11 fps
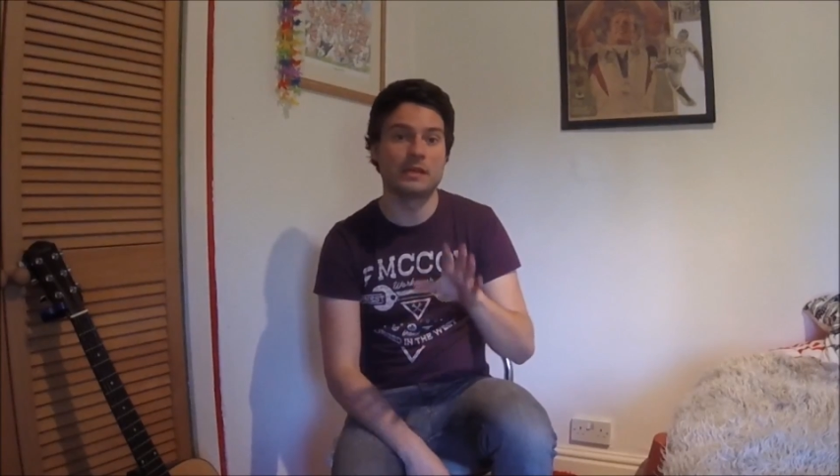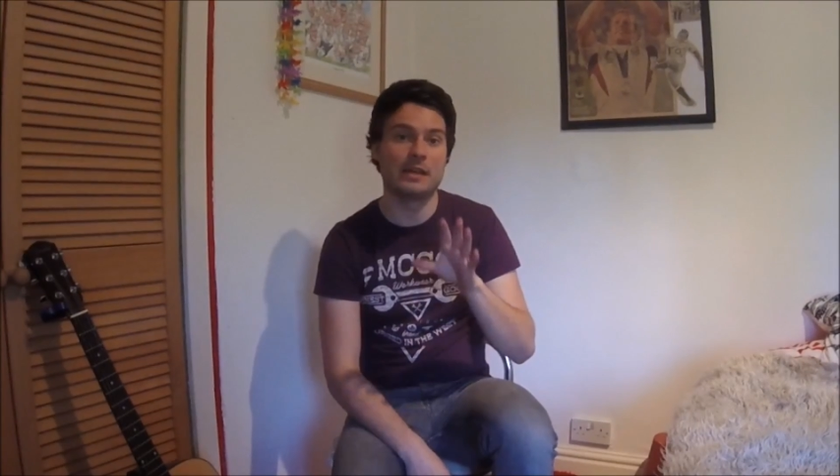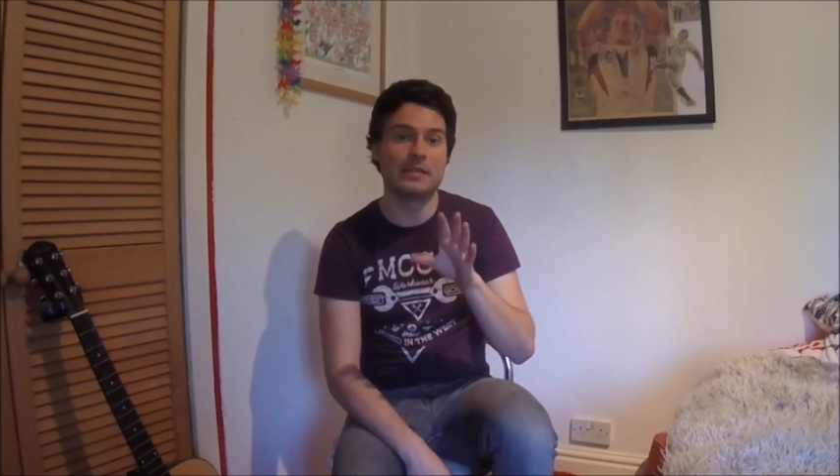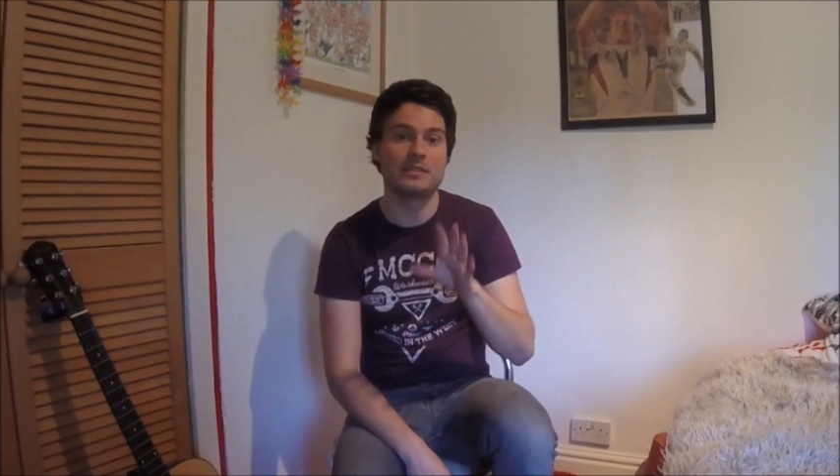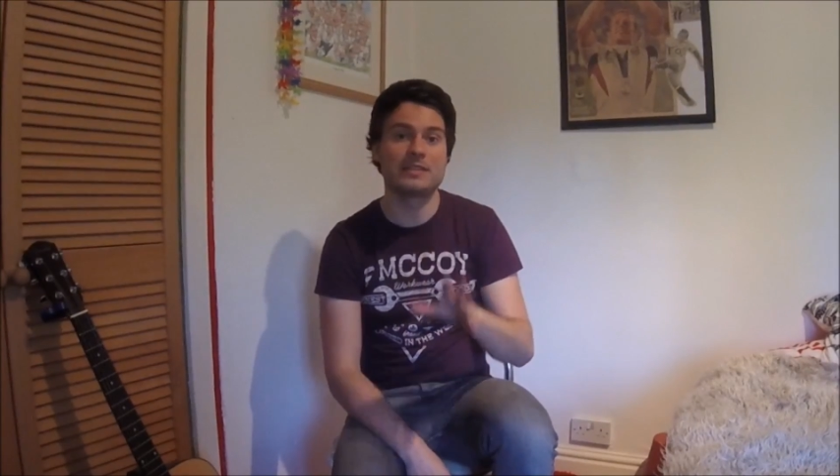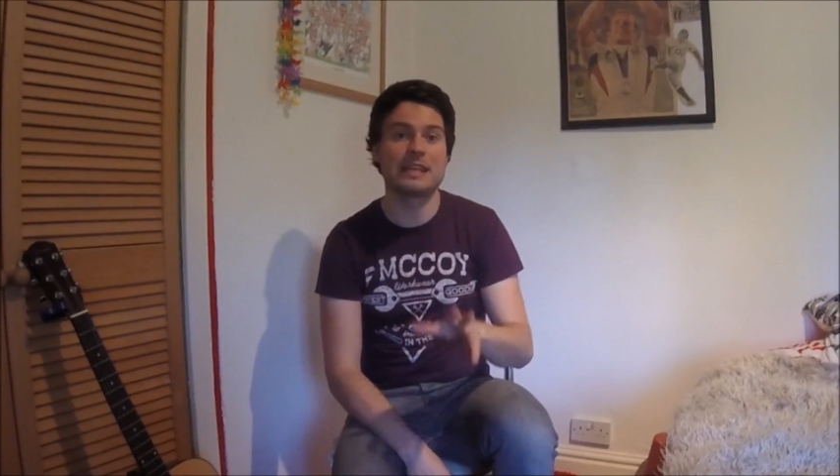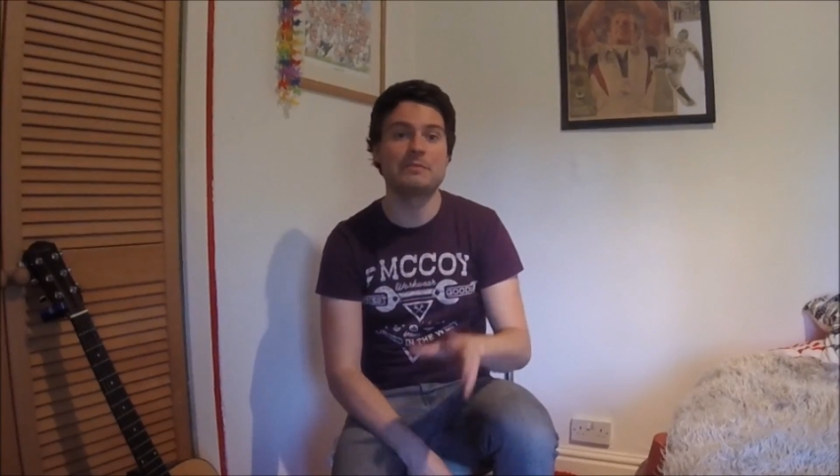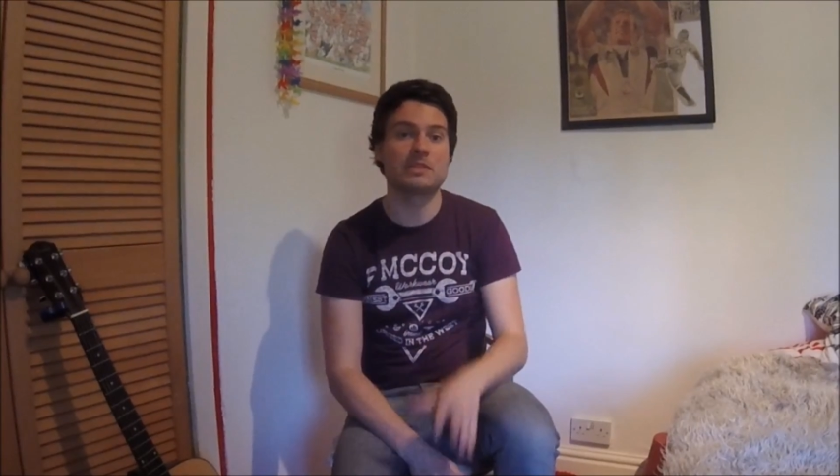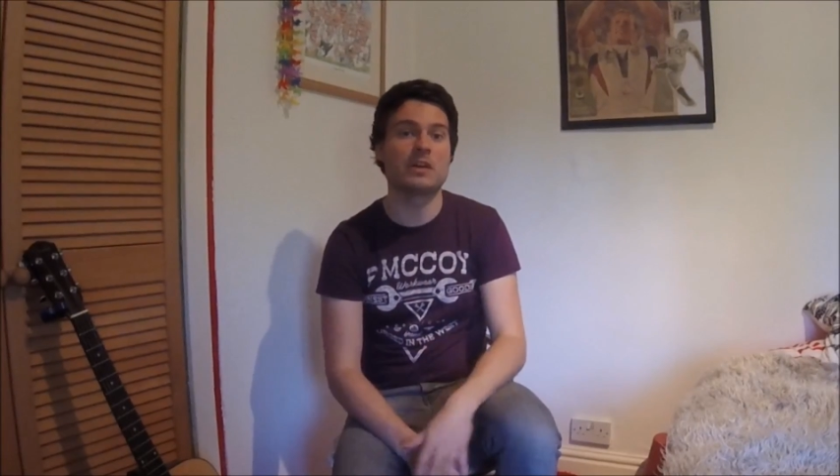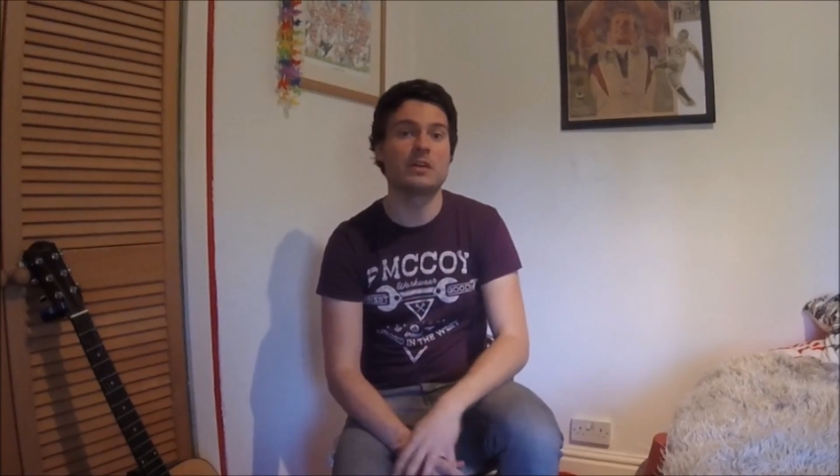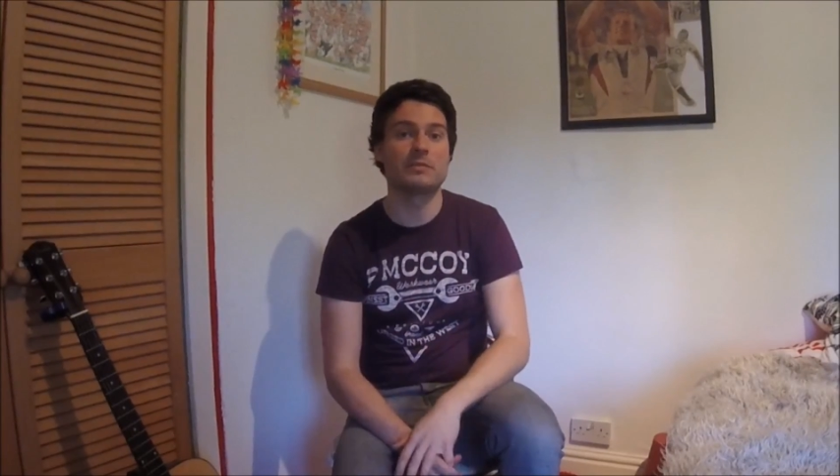at the same
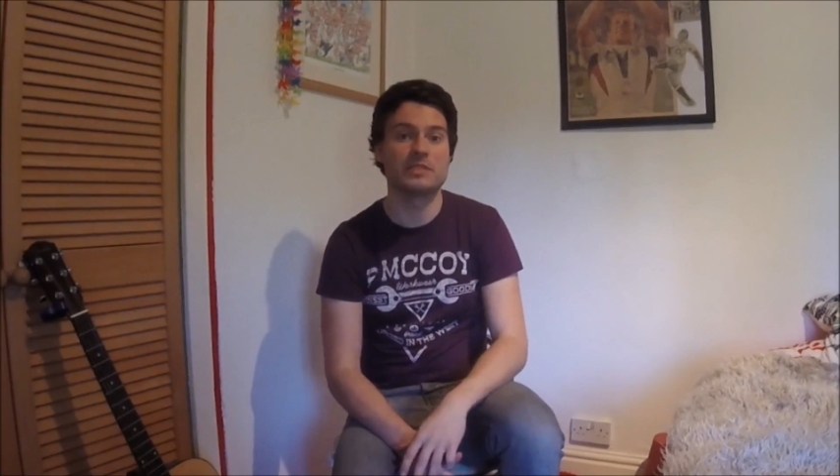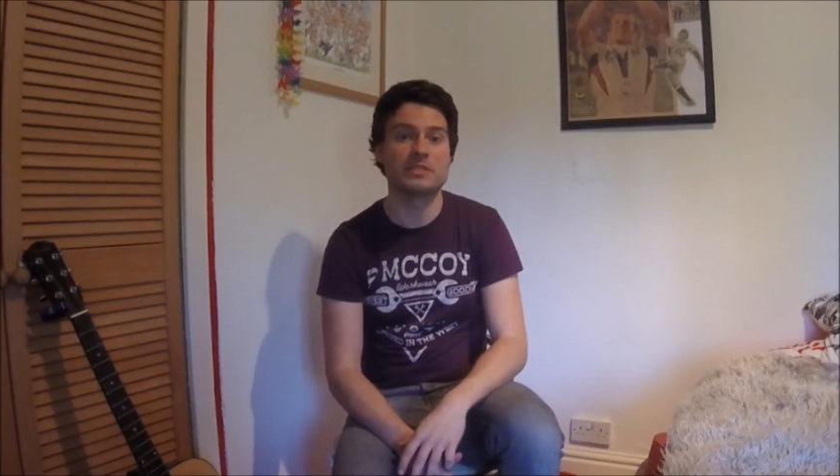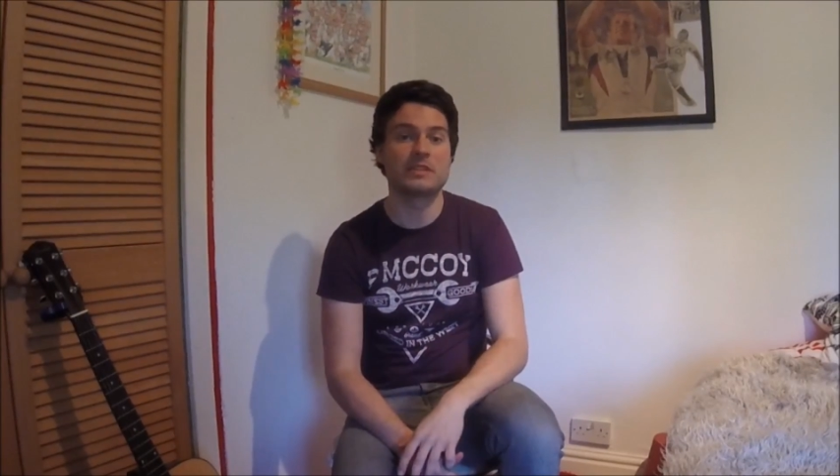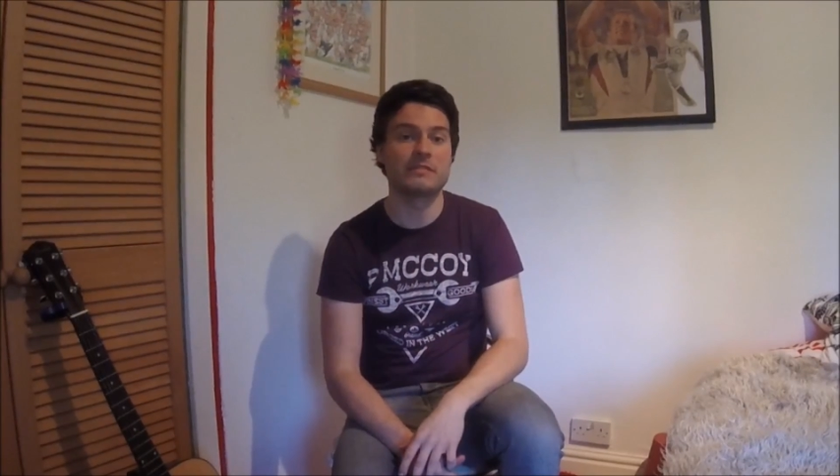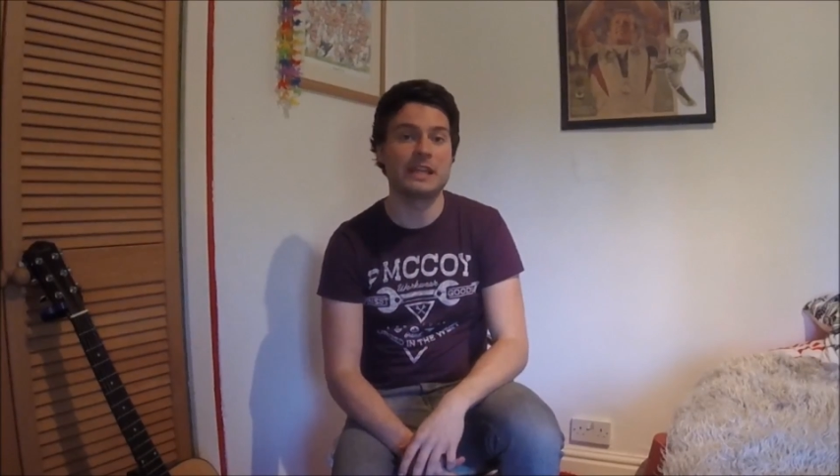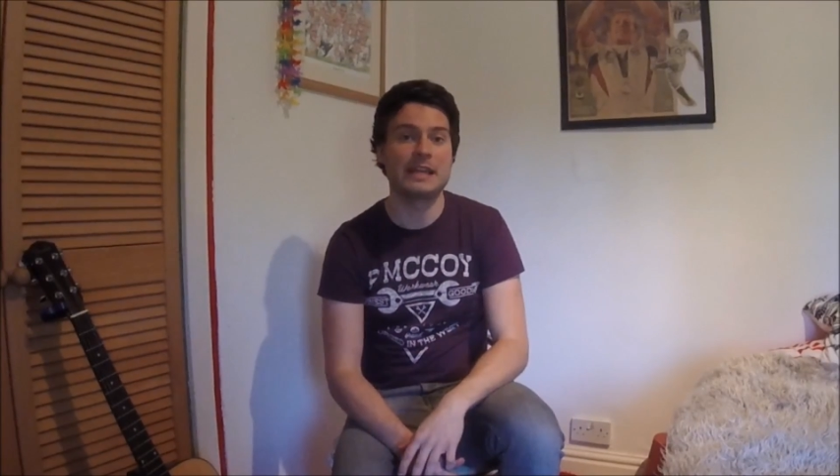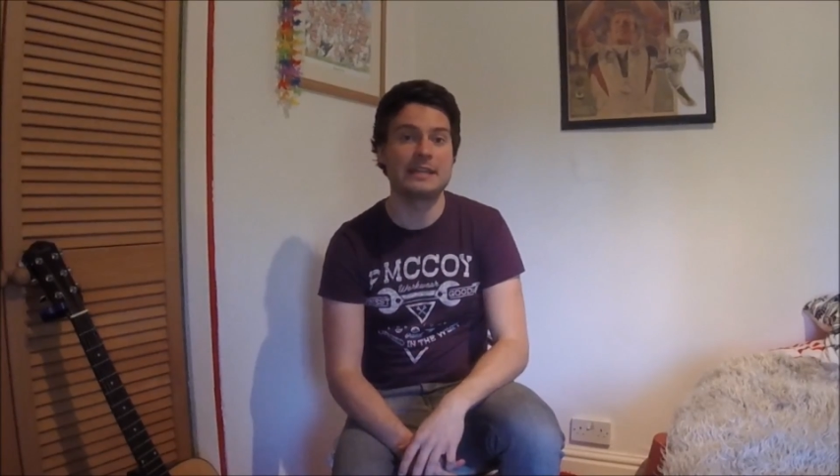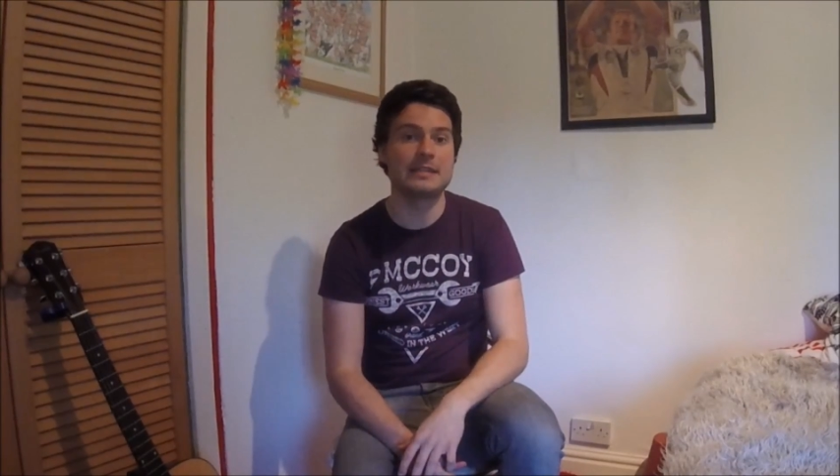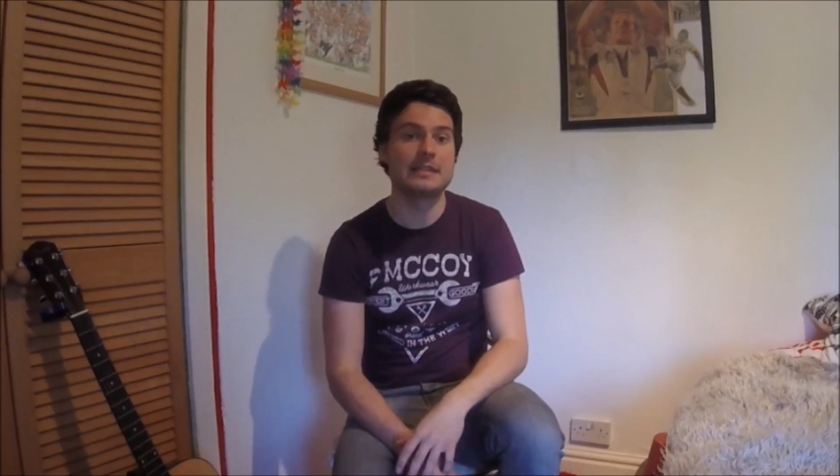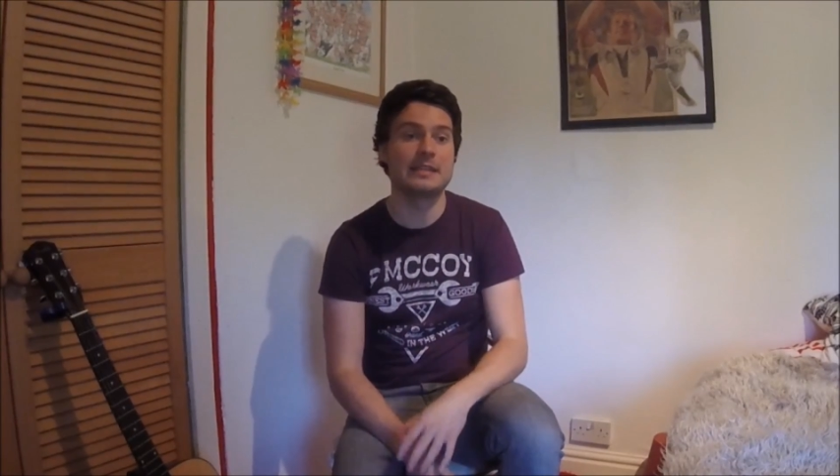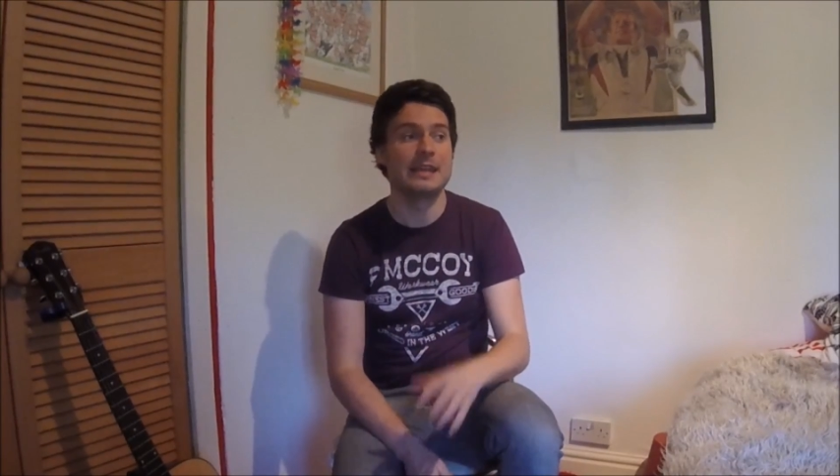time as this other
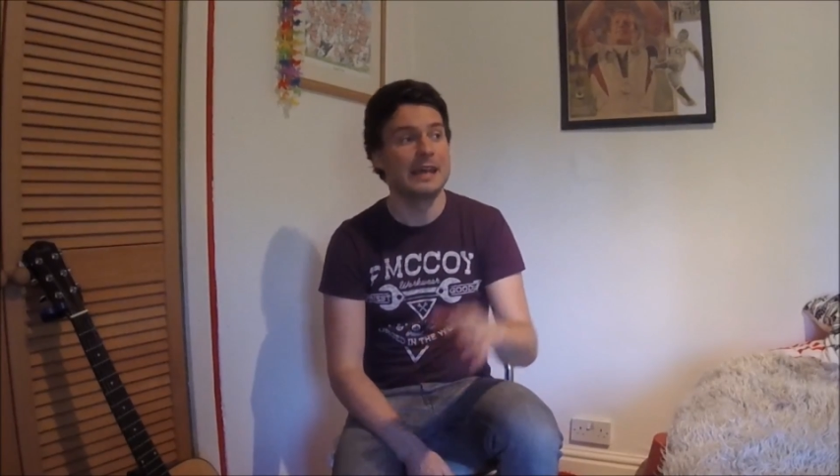lady,